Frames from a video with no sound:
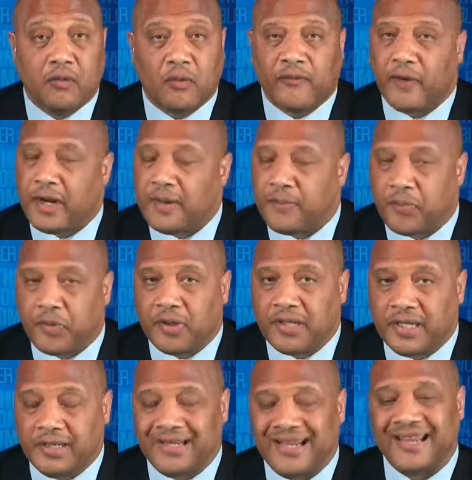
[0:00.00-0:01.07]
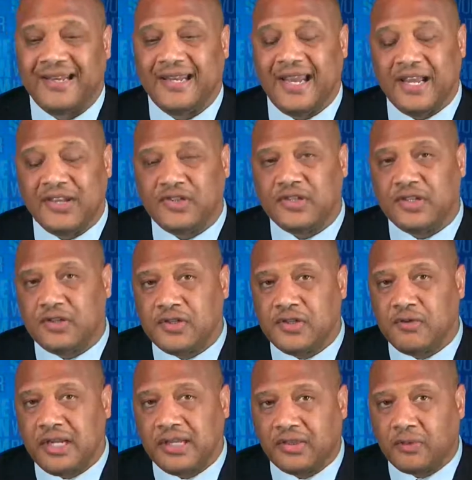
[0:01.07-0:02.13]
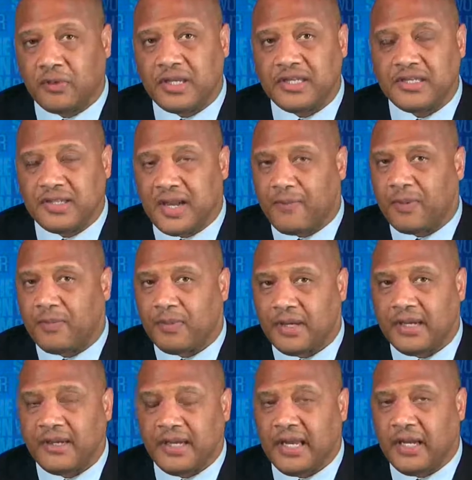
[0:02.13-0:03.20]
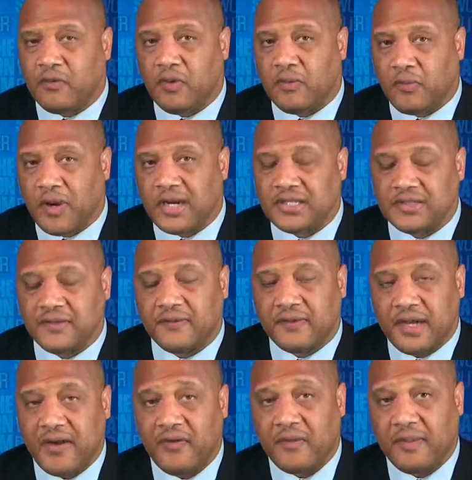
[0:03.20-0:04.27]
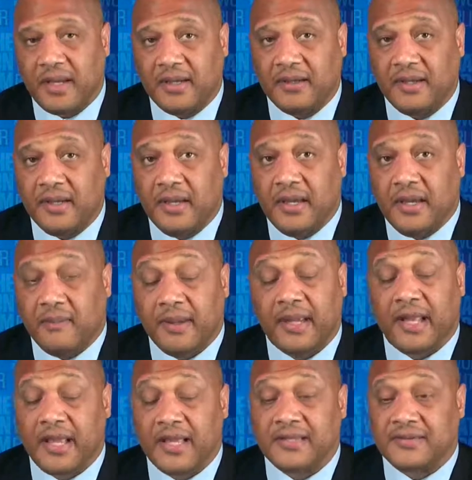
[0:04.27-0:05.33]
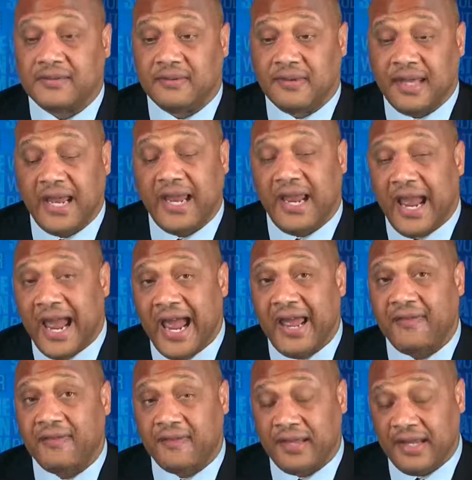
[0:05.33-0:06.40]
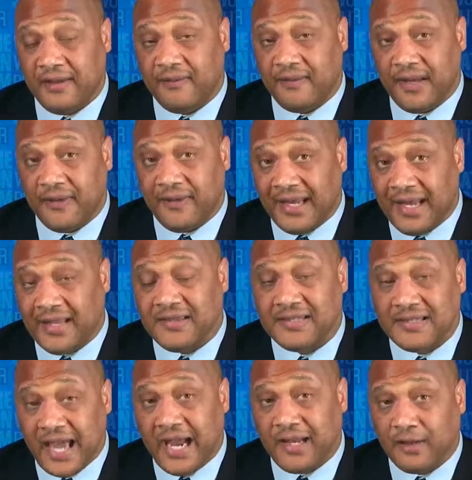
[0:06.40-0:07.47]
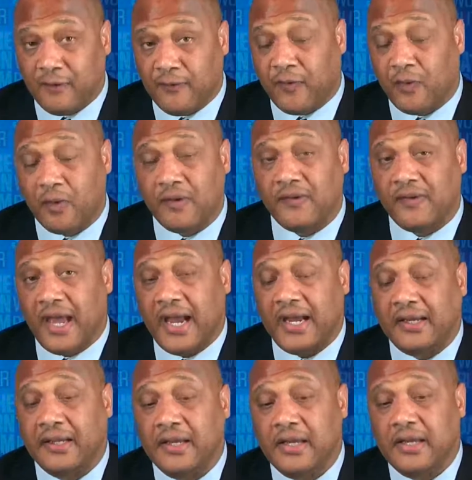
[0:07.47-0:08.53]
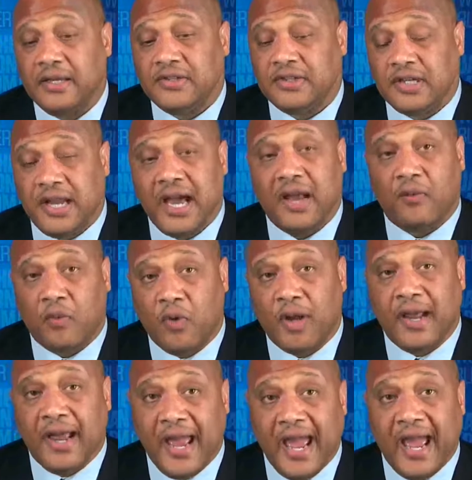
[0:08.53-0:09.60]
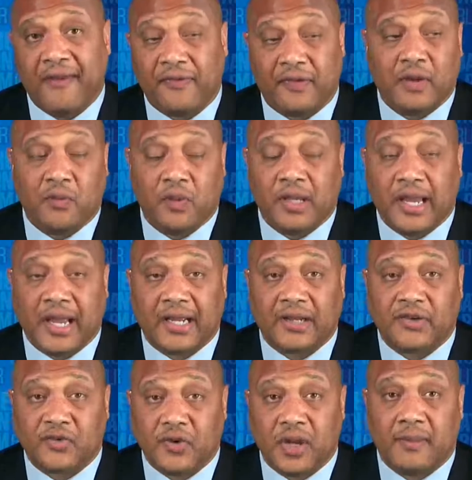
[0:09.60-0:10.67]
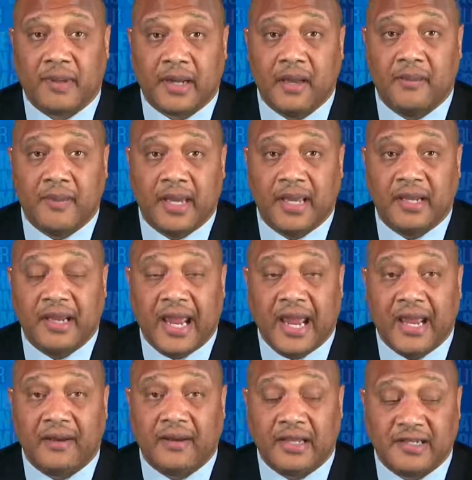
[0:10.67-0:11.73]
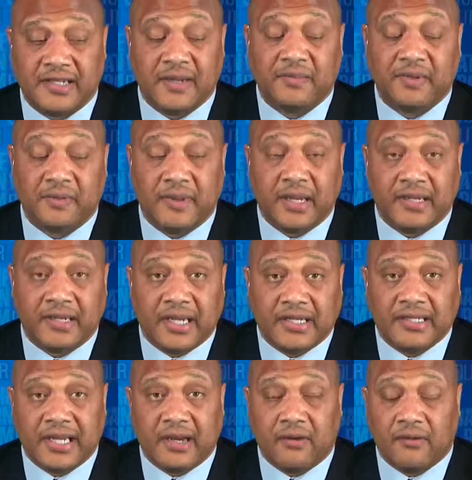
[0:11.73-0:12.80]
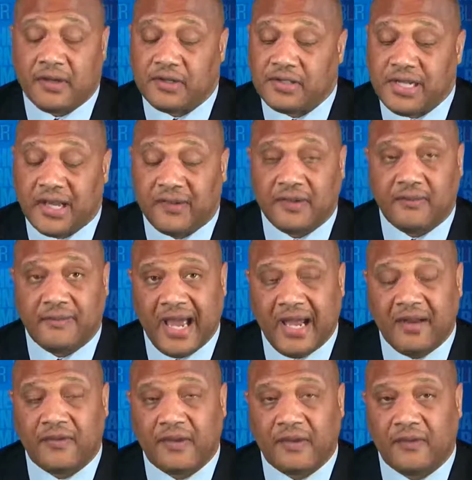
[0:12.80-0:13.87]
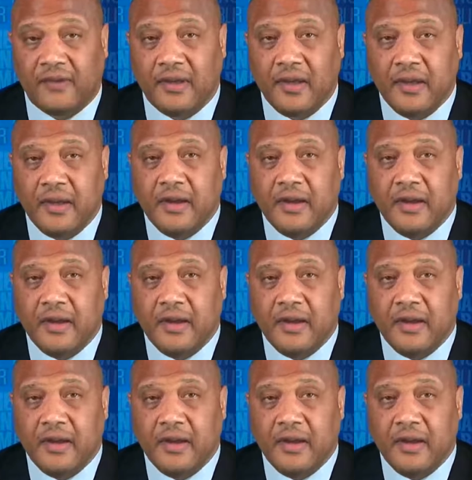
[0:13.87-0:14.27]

were very brilliant in instituting 3 separate but equal branches of government, because they had the insight and the foresight to not want to have someone like a Trump come in and attempt to be a dictator. There are checks and balances.